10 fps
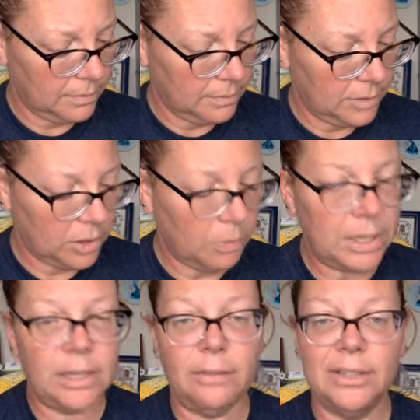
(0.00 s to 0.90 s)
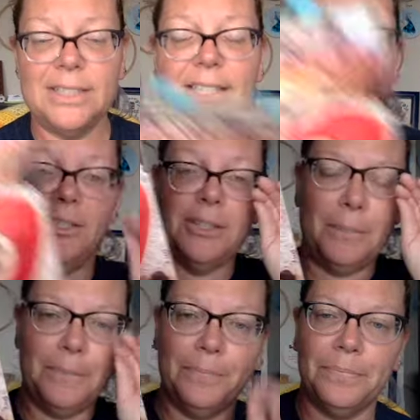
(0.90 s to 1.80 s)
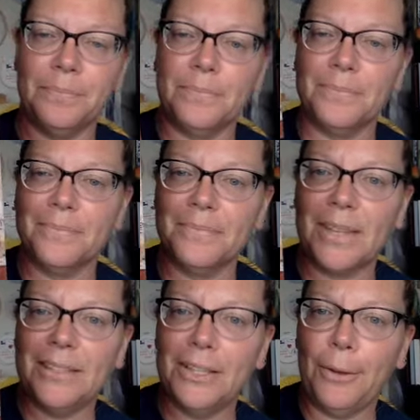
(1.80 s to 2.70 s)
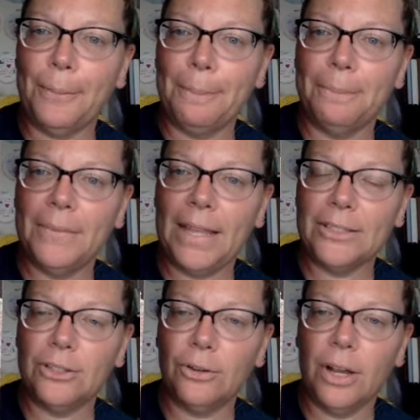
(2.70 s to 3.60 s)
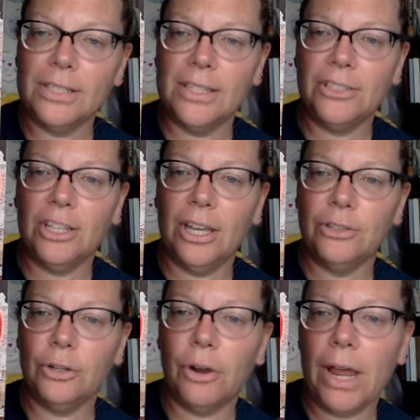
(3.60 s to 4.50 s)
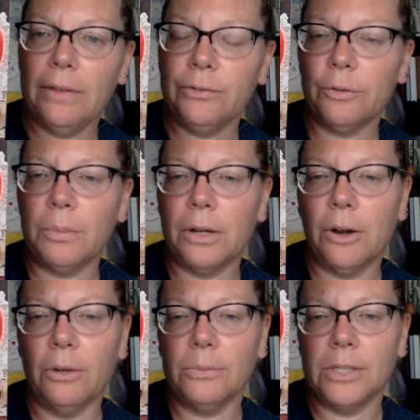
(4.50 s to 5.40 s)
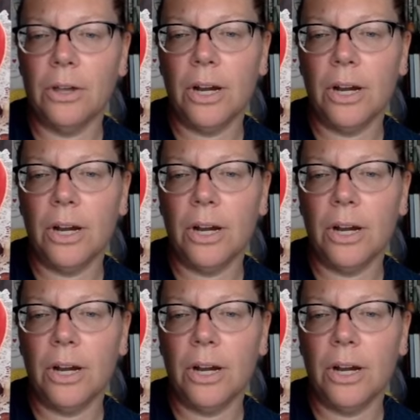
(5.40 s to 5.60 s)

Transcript: So many lovely stitches. So that's Cross Stitch and Country Craft from Better Homes and